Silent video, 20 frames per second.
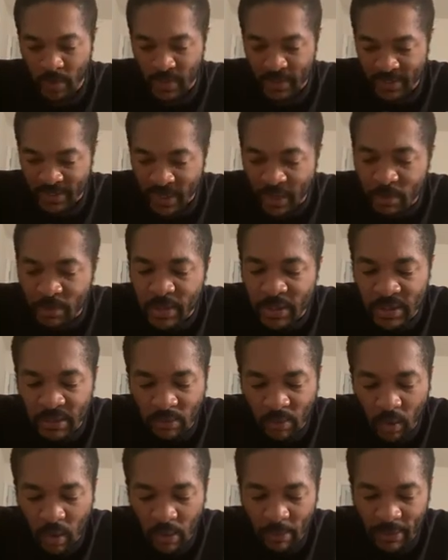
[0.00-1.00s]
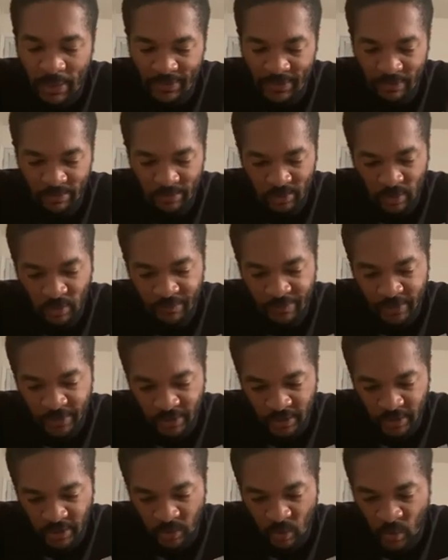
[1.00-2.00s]
Tell me some more about them, Sophie
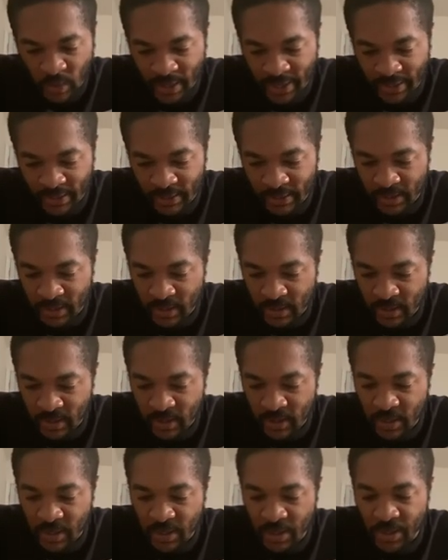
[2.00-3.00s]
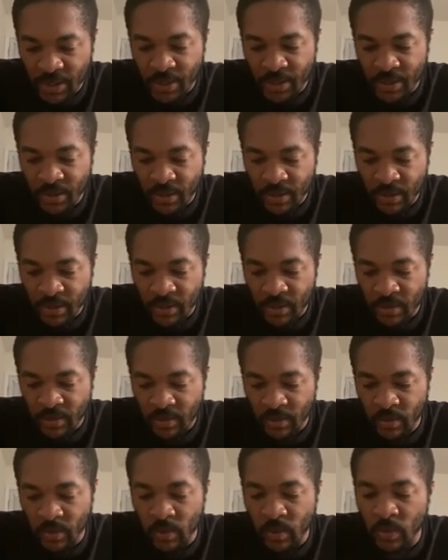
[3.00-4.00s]
said quietly.
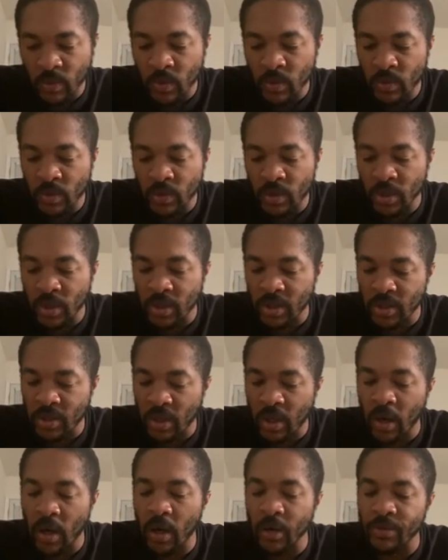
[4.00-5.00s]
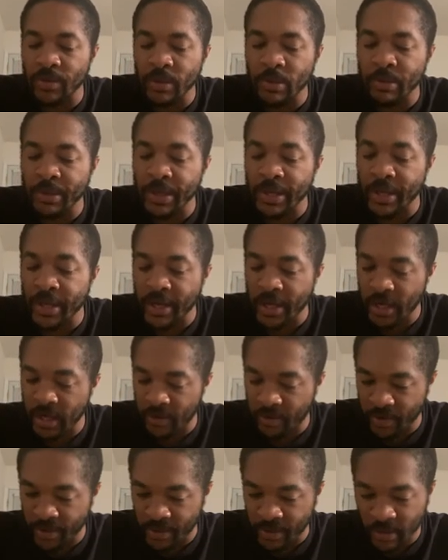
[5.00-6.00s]
You just ought to be
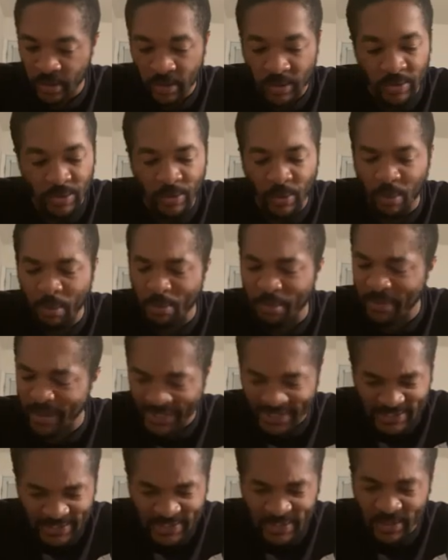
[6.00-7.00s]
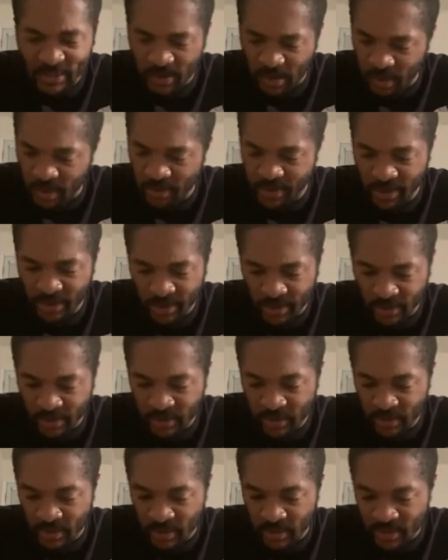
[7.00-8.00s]
hearing the little miceys talking, he said.